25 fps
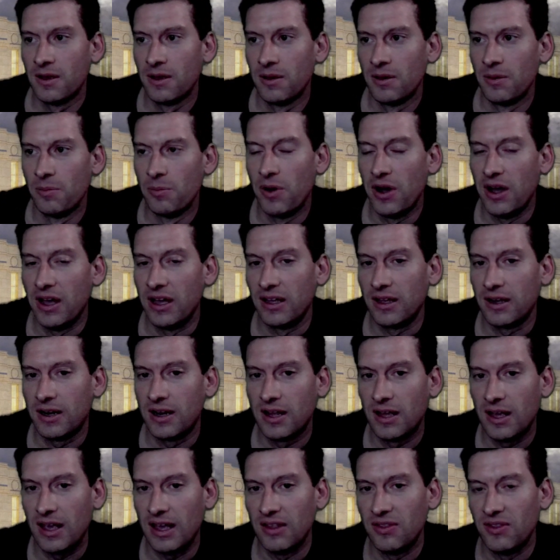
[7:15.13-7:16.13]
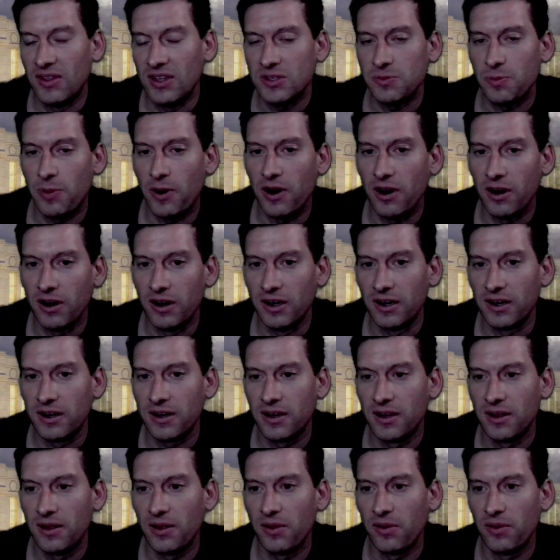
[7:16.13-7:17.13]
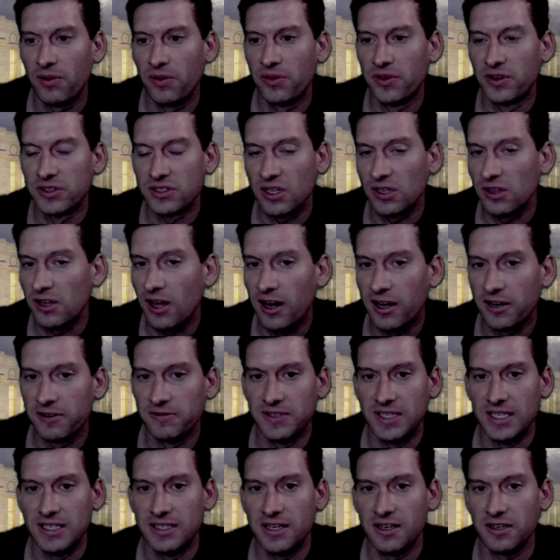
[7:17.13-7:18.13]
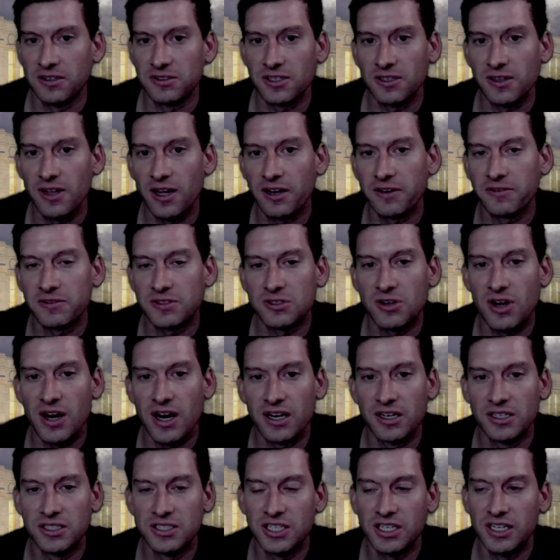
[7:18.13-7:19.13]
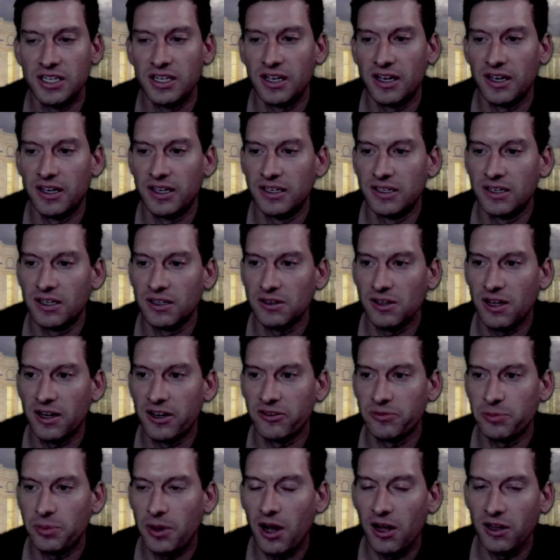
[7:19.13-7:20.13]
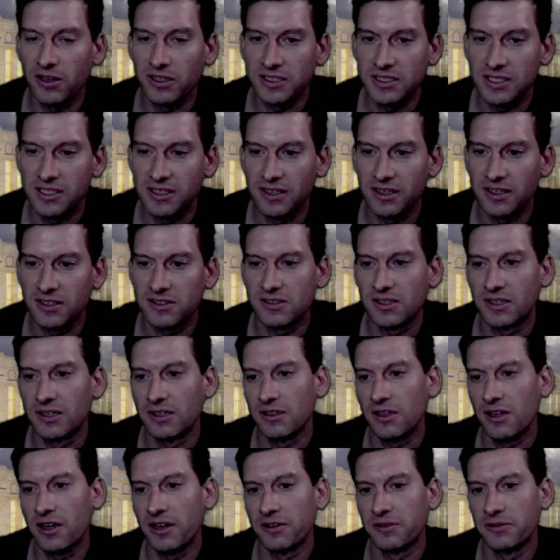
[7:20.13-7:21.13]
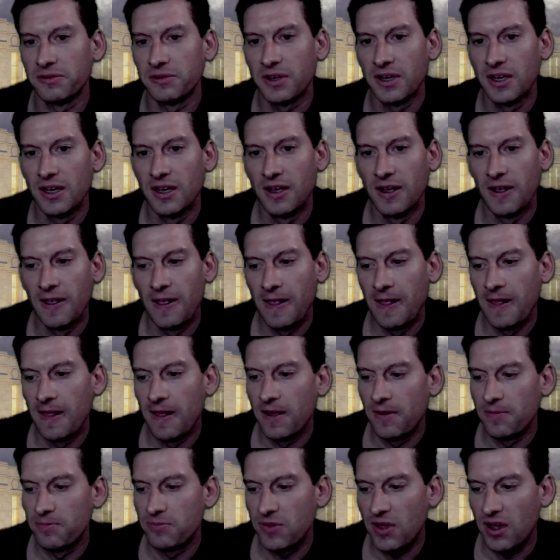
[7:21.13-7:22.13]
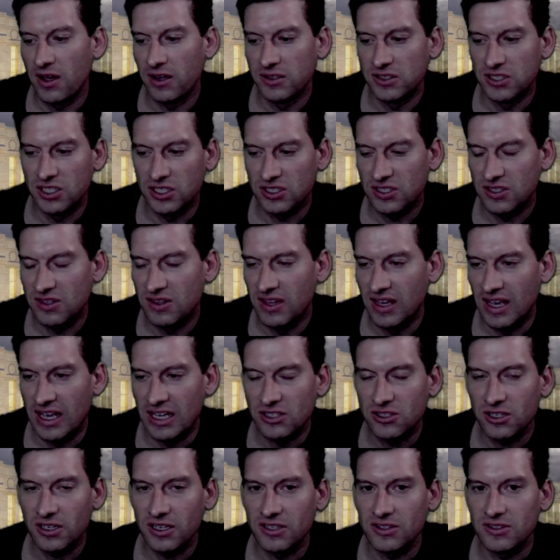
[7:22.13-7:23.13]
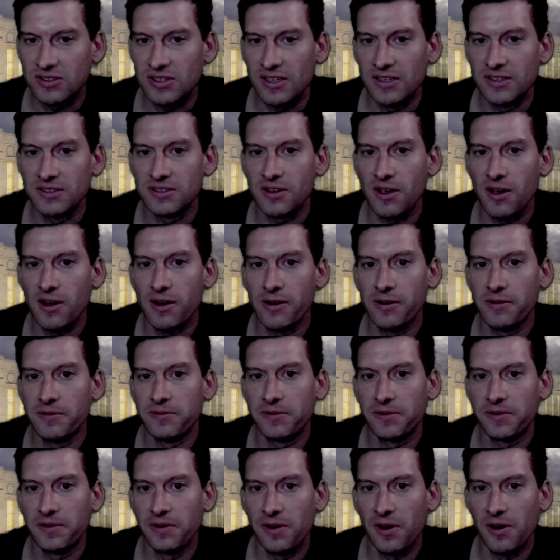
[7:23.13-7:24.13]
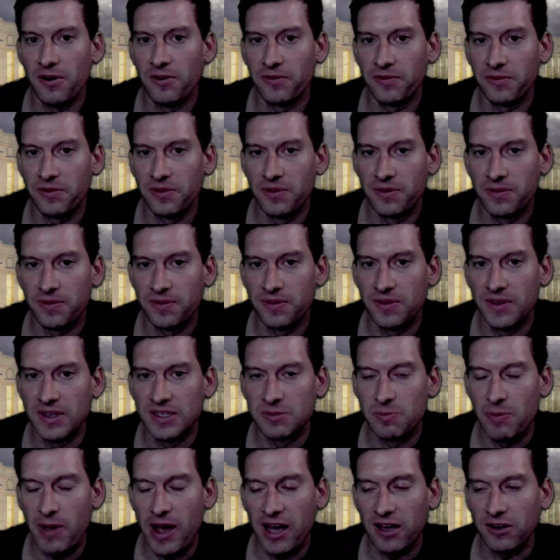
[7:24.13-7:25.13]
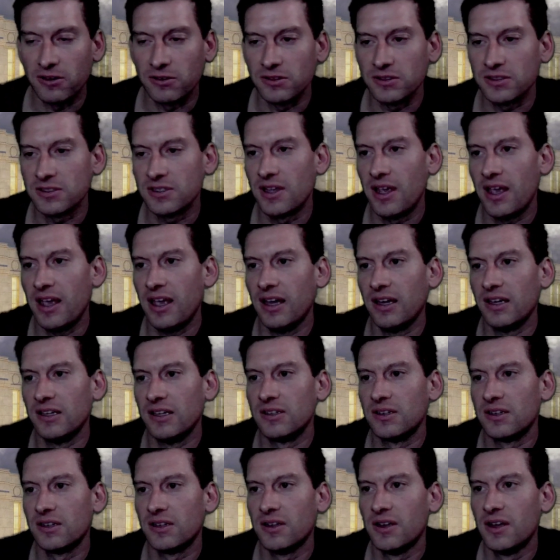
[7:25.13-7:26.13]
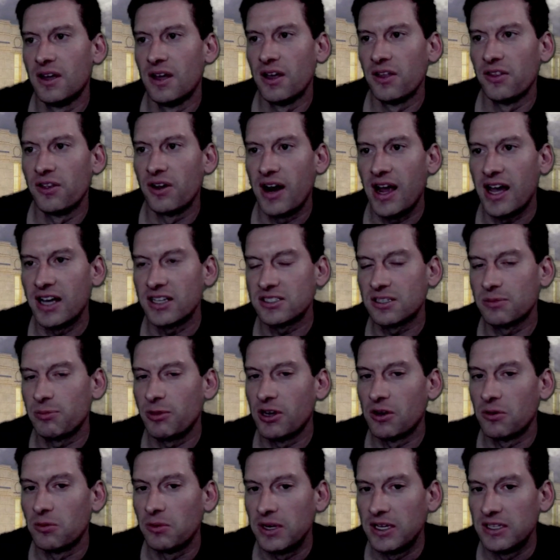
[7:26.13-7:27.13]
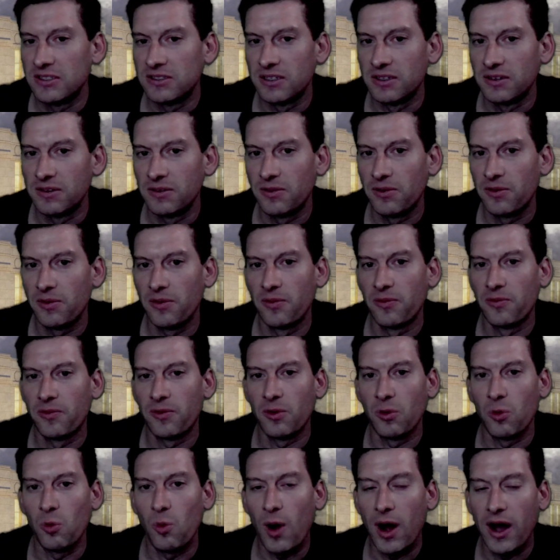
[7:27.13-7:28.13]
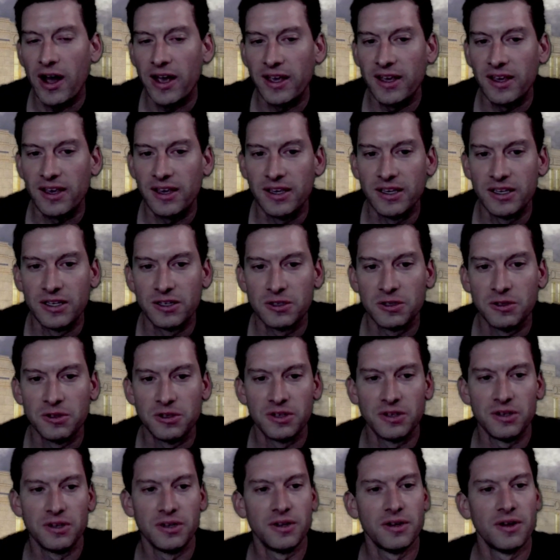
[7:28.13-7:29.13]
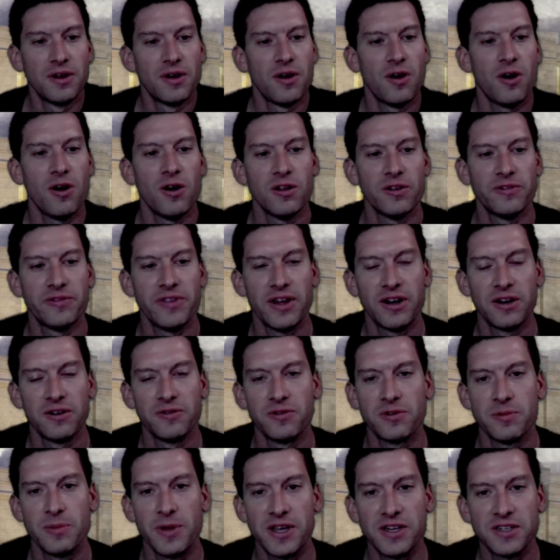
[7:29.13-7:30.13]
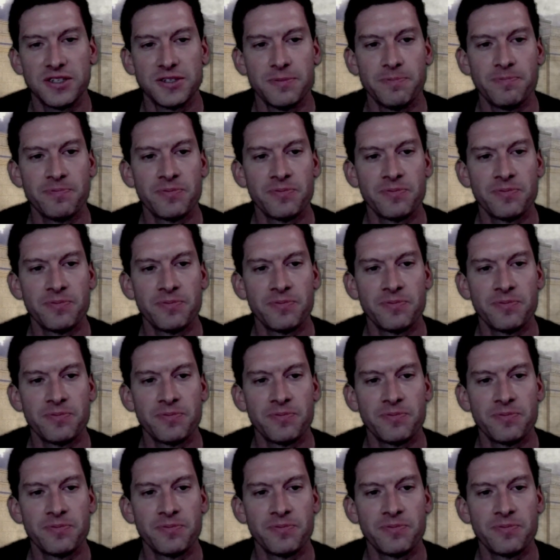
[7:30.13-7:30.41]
But in this part, there's a lot of details, a lot of strategy, and a lot of politics, and a lot of just the intricacies of these battles. And there has to be a reason for why he included all of that information.